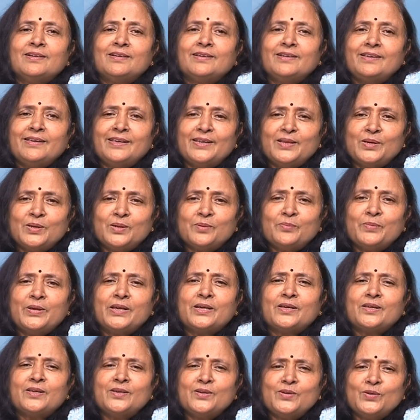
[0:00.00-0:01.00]
in
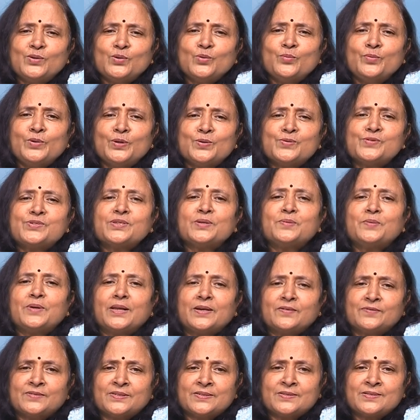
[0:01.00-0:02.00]
making you museum
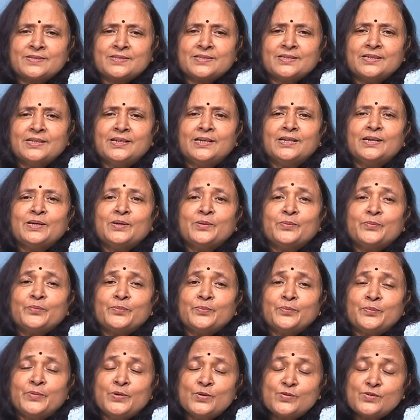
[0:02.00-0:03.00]
lovers,
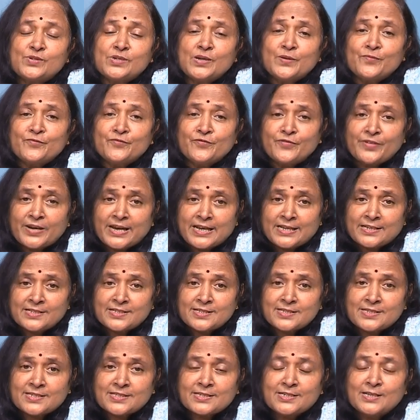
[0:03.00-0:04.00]
museum
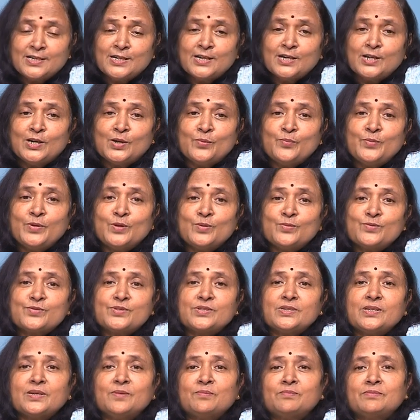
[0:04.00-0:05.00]
friends,
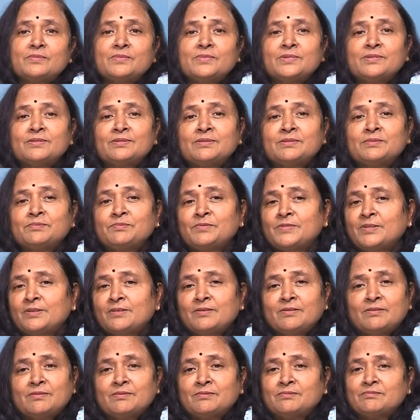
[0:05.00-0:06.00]
museum
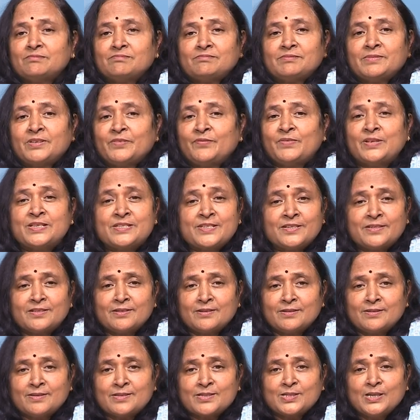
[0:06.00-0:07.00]

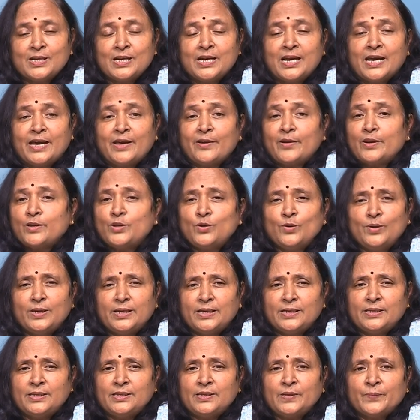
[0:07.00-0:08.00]
visitors
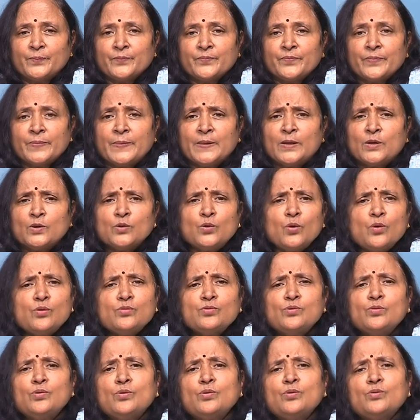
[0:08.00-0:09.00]
regularly. Don't
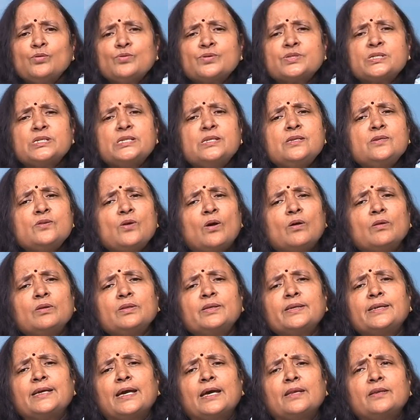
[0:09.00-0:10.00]
go seeing all the
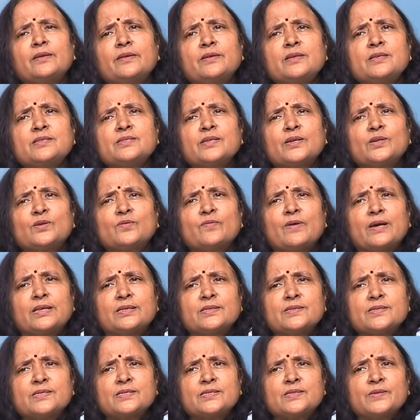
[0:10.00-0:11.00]
galleries at
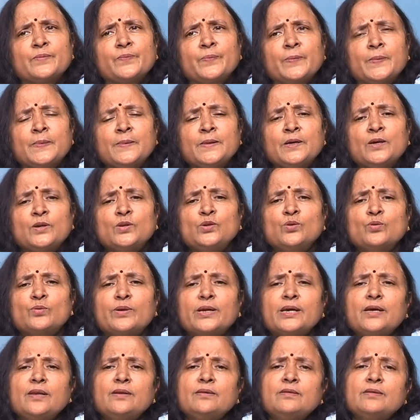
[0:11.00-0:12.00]
once. You
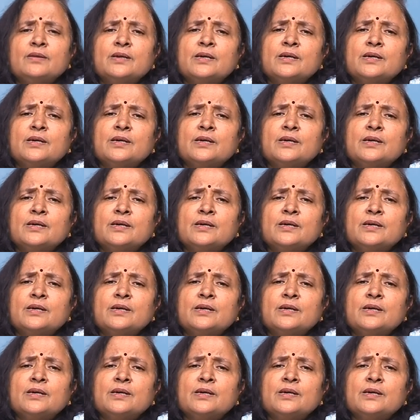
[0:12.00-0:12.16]
can